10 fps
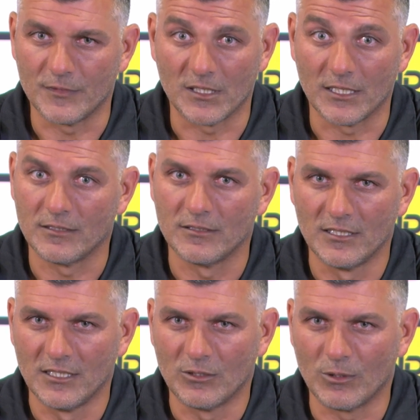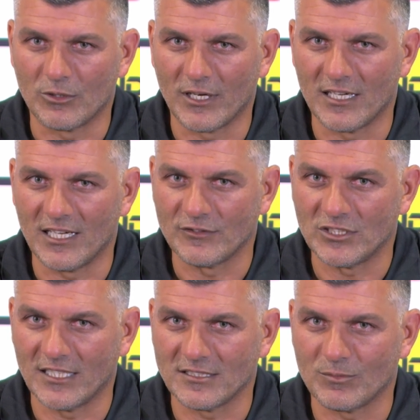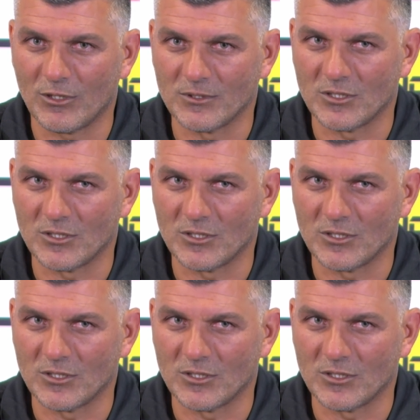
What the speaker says: you know, we created enough chances probably